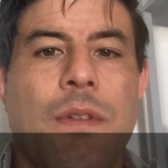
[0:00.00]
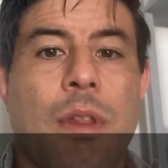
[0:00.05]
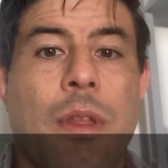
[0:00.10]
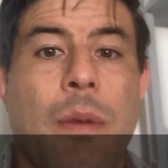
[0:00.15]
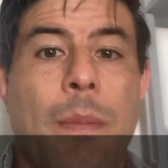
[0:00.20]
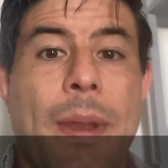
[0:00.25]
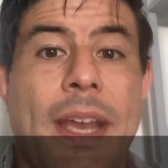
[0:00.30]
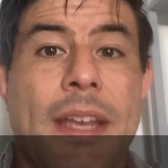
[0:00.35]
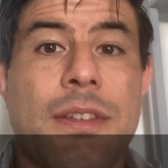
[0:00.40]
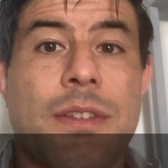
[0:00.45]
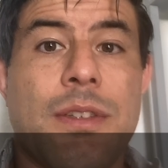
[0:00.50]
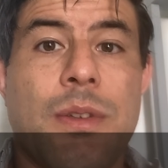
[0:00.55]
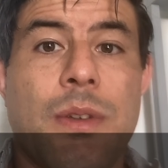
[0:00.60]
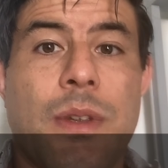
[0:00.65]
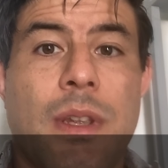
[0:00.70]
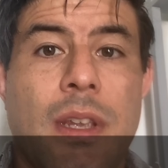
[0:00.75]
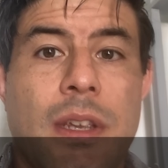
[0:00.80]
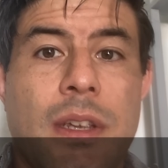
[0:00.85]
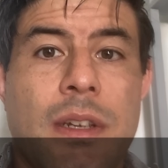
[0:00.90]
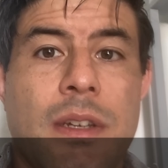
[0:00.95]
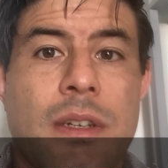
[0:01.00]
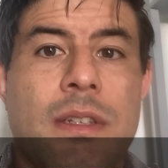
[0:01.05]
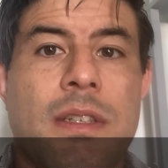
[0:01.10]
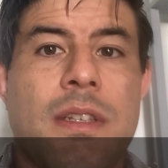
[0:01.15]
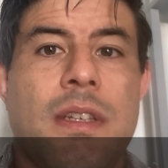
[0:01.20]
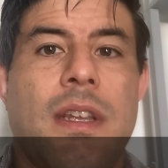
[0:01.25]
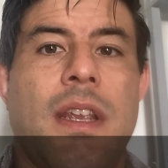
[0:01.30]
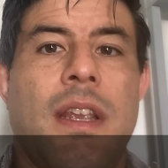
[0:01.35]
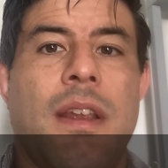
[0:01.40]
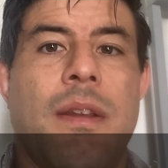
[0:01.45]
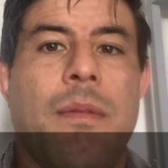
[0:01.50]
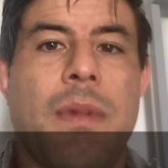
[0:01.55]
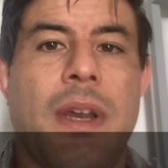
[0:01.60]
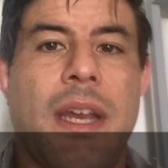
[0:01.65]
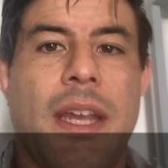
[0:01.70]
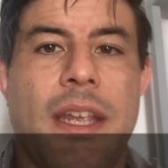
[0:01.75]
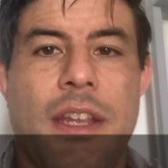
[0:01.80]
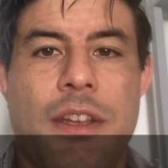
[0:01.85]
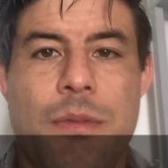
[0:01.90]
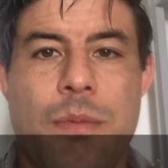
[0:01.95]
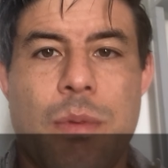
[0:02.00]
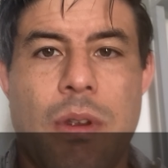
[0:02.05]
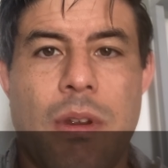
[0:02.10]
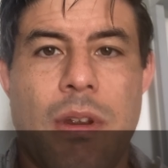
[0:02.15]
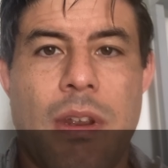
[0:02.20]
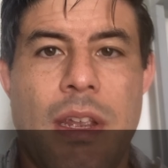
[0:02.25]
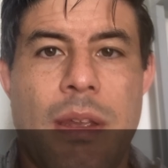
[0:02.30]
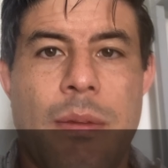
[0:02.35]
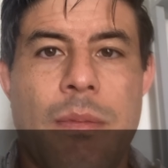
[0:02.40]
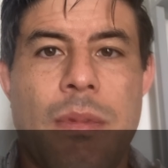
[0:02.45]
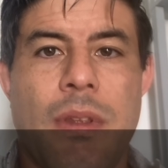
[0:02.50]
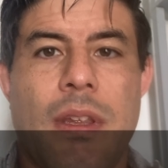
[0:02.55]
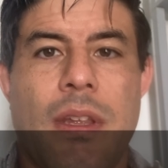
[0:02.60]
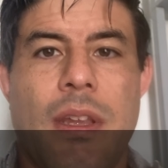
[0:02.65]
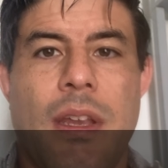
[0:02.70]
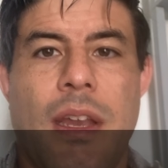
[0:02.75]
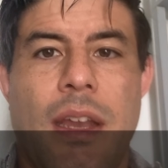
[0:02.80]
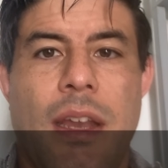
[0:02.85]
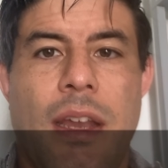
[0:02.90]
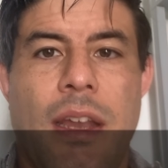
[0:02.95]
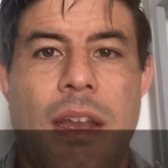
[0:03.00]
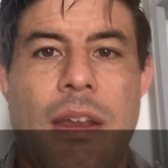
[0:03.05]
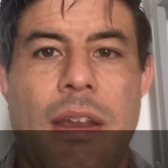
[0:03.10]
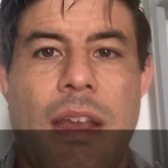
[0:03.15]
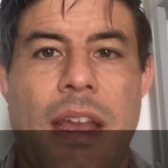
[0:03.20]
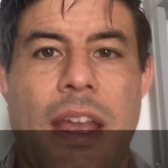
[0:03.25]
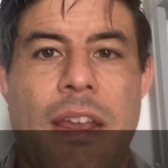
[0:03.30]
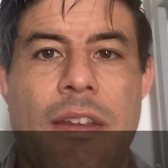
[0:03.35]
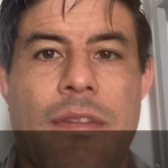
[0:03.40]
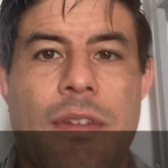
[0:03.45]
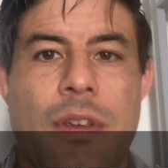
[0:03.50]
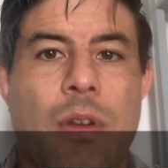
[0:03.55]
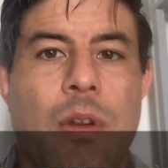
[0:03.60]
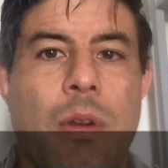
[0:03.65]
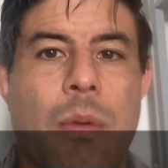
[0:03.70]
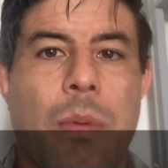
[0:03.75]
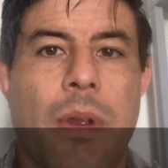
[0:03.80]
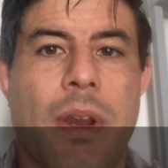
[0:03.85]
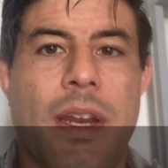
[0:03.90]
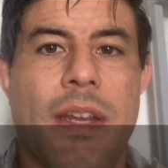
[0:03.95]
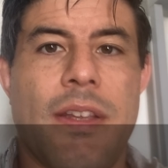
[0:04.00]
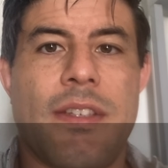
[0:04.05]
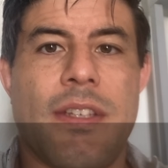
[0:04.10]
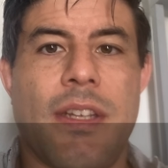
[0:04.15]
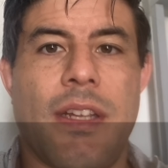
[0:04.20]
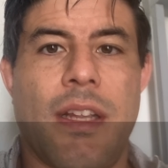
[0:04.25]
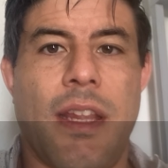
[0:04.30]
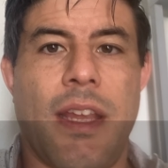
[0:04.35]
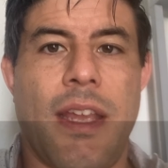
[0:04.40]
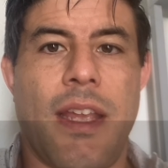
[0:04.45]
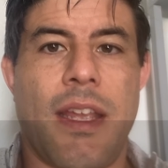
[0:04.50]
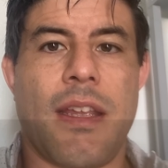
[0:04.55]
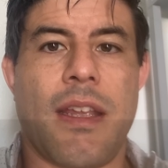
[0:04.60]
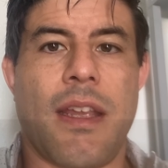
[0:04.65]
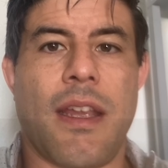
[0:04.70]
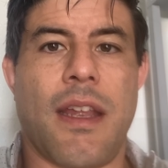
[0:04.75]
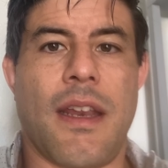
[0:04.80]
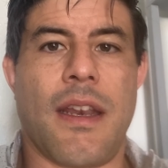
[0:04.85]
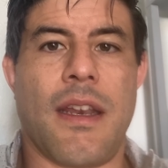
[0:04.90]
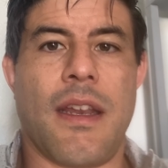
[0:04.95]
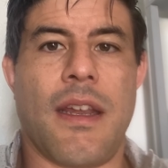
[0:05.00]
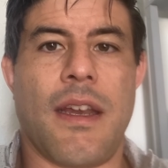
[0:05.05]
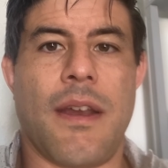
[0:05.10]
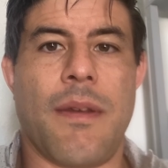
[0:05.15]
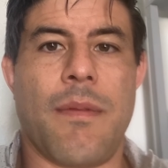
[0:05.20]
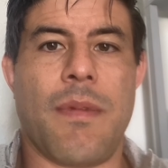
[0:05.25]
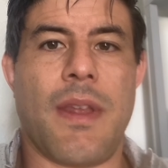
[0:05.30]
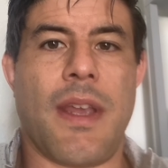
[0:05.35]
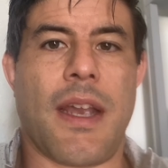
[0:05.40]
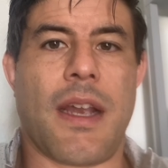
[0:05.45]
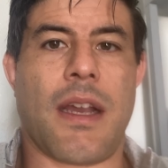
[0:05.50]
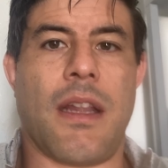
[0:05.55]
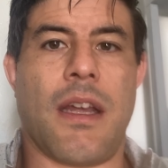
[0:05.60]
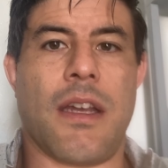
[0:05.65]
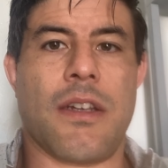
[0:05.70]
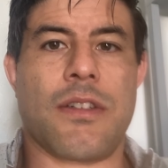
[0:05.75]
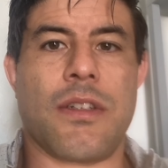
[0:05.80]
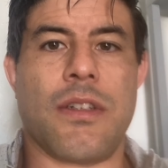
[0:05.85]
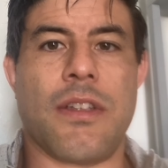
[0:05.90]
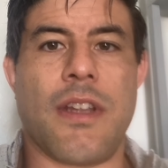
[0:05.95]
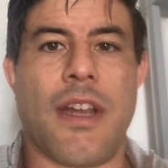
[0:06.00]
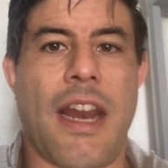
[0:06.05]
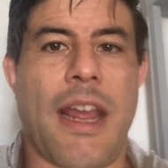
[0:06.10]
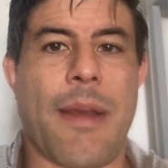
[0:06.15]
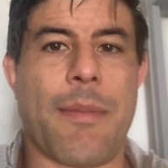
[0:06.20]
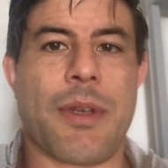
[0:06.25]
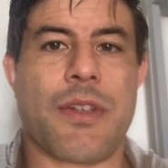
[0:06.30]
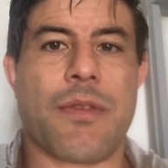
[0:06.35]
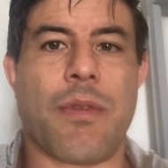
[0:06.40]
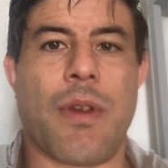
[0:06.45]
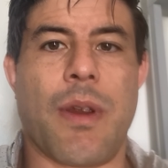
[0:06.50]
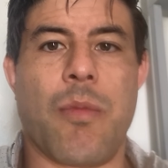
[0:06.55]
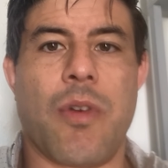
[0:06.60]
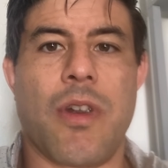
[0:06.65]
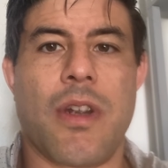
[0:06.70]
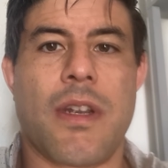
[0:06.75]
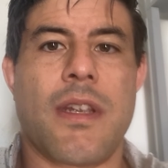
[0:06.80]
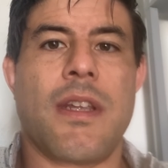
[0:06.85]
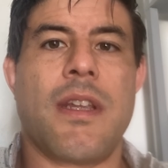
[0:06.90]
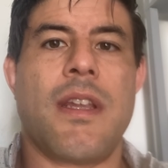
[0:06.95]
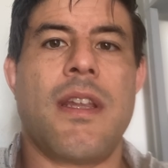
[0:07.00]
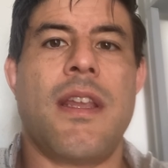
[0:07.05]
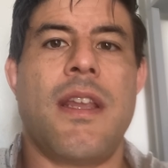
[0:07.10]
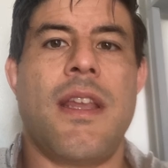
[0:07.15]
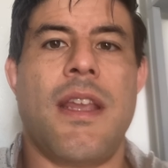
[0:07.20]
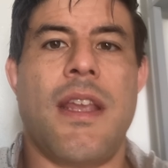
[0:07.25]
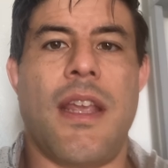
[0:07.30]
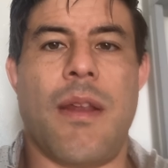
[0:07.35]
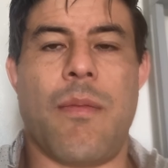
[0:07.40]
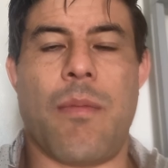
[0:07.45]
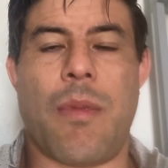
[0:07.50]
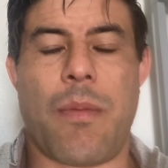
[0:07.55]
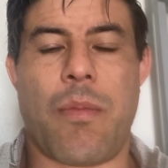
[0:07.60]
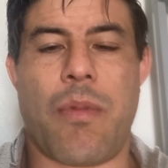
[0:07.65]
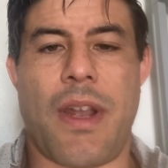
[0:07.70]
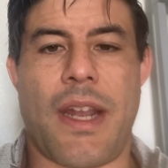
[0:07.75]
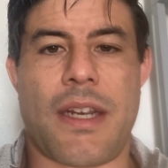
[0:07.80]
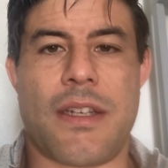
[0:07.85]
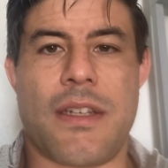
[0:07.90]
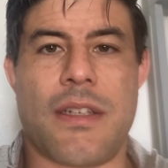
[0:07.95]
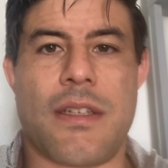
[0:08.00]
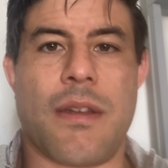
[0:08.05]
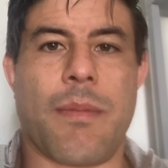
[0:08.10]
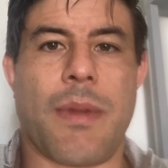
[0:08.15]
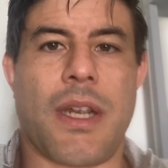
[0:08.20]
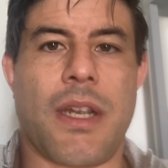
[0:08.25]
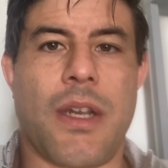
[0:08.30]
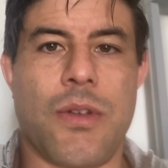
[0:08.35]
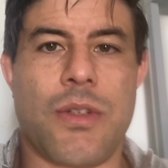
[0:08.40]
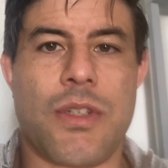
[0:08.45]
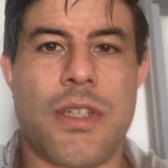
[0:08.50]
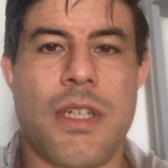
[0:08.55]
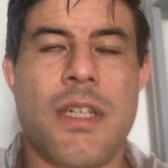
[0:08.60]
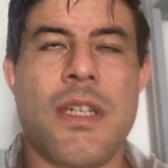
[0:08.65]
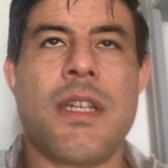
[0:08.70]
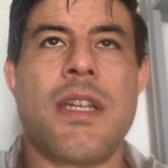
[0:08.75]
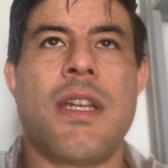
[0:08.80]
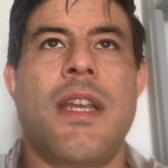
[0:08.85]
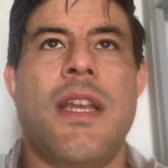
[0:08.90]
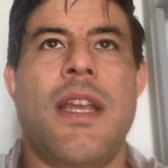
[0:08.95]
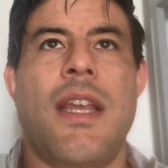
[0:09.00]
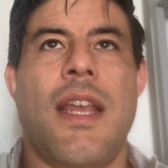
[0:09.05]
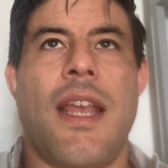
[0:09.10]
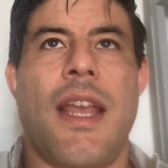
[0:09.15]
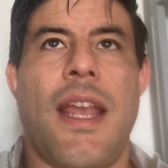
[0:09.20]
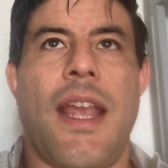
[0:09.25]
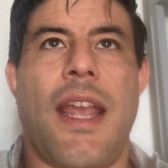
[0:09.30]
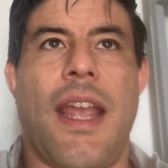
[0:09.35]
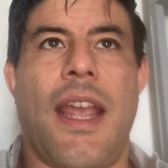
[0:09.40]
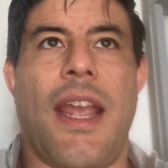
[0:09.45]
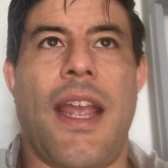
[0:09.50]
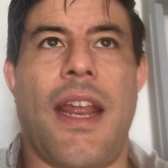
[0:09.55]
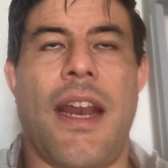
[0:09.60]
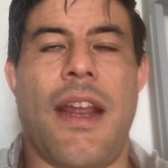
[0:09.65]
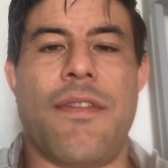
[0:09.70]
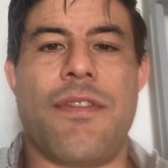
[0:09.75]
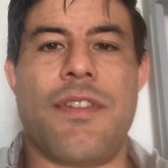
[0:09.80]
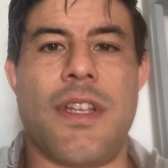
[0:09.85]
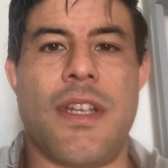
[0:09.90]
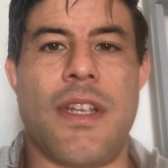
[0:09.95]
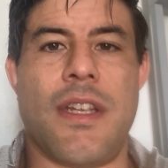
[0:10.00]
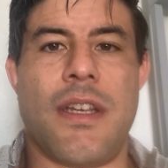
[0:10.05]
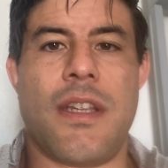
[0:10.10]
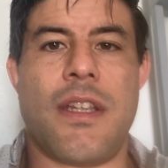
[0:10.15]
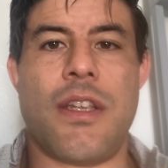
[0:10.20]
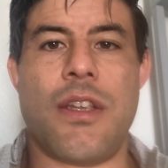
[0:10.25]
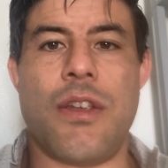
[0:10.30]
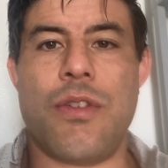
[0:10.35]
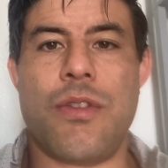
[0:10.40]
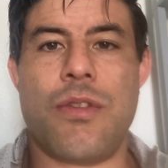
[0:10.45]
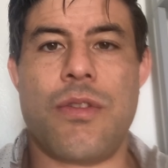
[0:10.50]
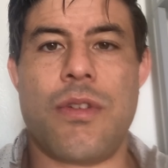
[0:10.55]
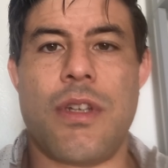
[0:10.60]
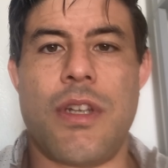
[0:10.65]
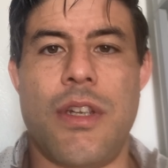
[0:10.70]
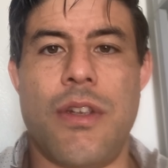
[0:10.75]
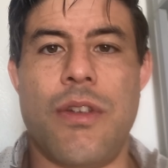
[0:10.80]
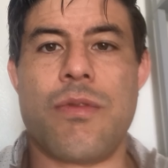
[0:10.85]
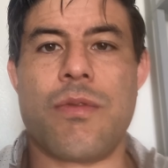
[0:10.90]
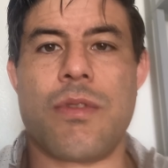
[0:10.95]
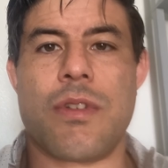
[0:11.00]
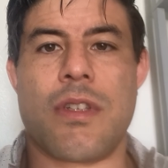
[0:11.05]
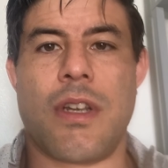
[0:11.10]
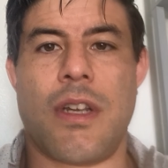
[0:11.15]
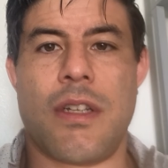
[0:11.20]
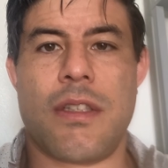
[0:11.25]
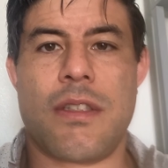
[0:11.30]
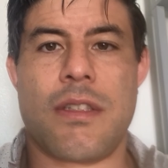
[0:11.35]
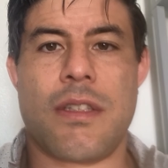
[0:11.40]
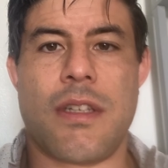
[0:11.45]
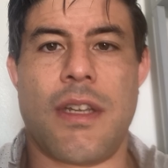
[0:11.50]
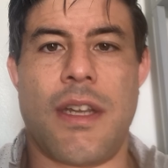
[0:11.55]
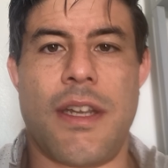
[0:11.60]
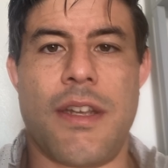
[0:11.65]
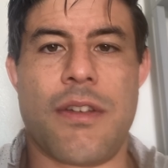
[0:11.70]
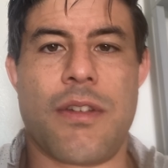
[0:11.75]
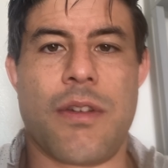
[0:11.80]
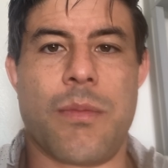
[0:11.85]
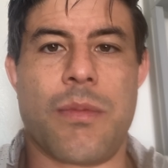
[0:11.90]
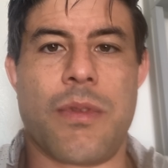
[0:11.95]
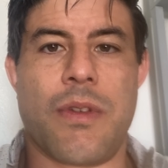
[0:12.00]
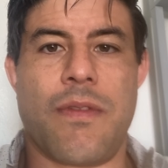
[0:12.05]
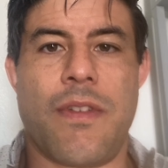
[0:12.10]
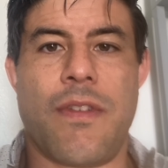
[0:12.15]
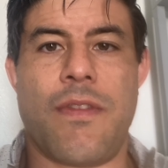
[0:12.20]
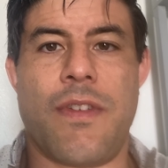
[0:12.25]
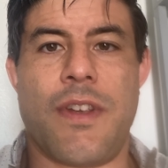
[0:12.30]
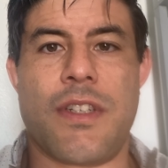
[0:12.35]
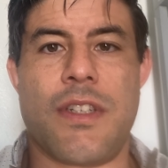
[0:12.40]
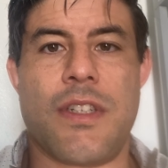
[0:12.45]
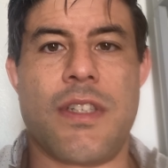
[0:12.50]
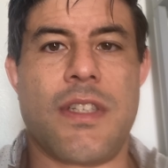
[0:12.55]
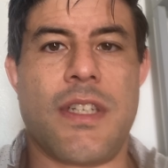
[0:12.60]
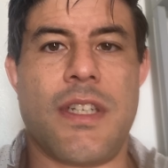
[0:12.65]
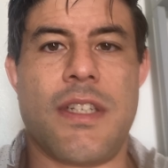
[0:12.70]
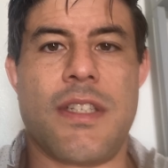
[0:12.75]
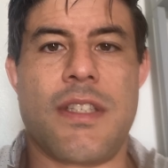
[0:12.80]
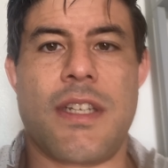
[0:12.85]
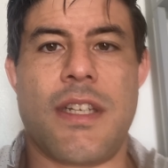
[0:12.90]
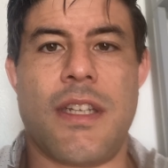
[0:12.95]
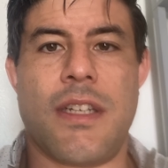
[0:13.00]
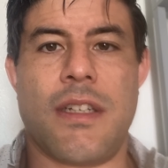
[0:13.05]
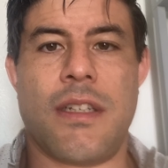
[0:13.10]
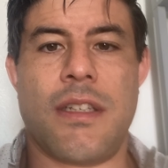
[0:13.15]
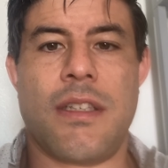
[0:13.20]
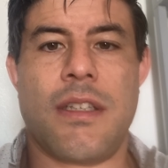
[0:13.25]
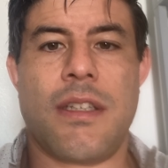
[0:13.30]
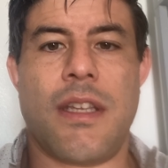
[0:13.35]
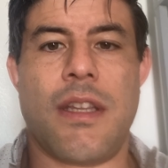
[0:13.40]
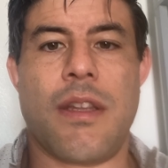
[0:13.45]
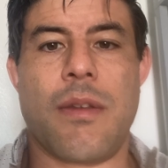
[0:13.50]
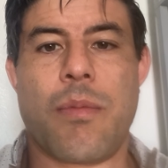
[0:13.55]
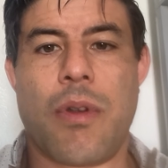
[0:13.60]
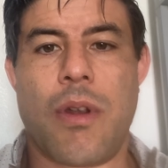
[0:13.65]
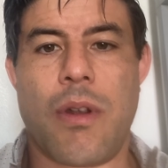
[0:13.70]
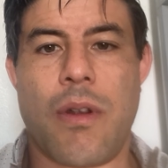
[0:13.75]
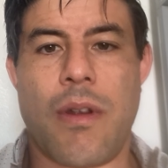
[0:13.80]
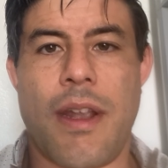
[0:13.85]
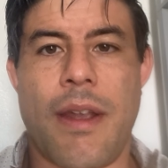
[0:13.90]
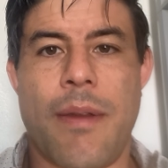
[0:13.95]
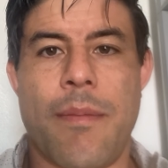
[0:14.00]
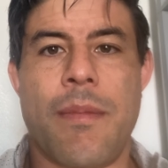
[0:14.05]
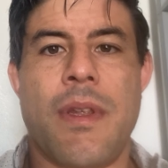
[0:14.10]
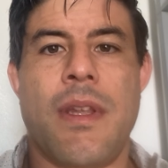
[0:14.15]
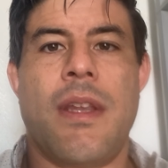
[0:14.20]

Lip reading: the past 2 years in my kids program, I've incorporated CLA and the ecological dynamics framework in my practice and my coaching. And I've seen huge results in terms of efficiency and skill in the program.